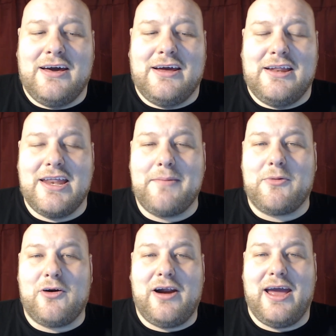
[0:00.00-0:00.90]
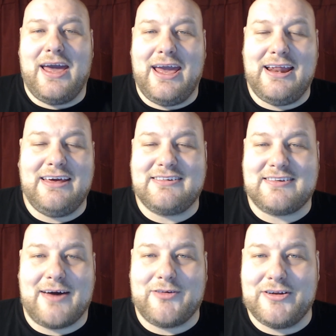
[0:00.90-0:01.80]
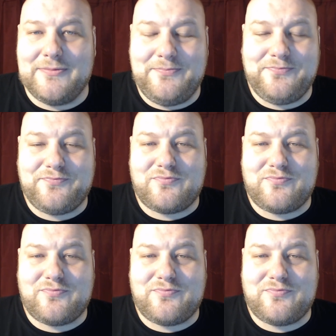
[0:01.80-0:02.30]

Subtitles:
Number 87.